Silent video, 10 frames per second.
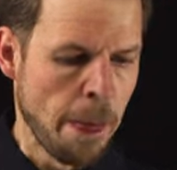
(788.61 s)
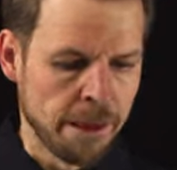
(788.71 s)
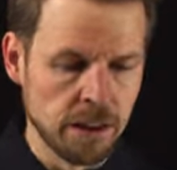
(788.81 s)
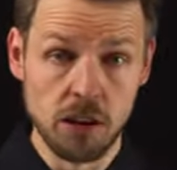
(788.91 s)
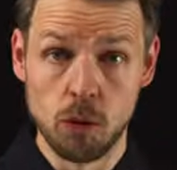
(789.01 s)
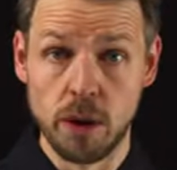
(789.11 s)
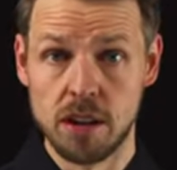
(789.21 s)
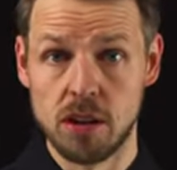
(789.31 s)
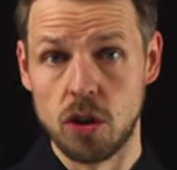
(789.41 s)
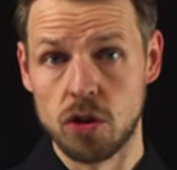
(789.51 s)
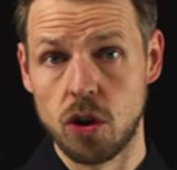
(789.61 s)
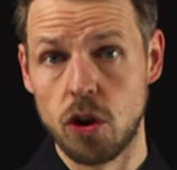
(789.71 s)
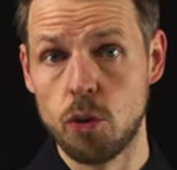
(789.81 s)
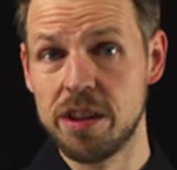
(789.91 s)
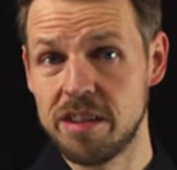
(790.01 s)
This is why this is also called
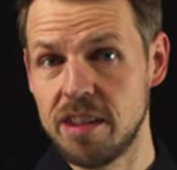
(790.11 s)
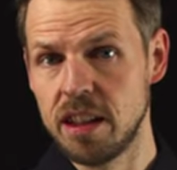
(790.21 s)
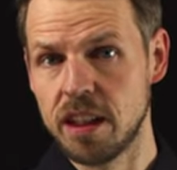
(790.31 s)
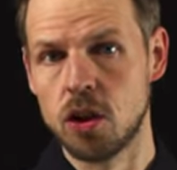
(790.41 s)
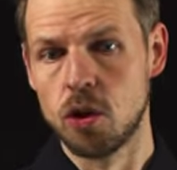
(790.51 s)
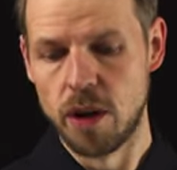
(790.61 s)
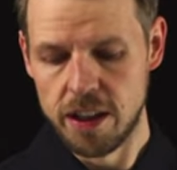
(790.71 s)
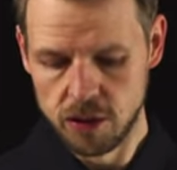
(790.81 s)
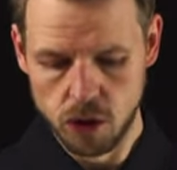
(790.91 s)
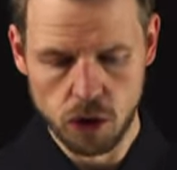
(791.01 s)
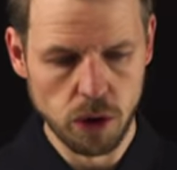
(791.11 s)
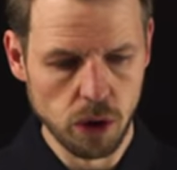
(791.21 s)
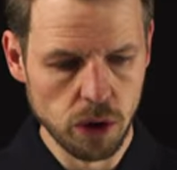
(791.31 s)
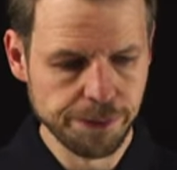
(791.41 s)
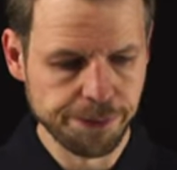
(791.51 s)
receding horizon control,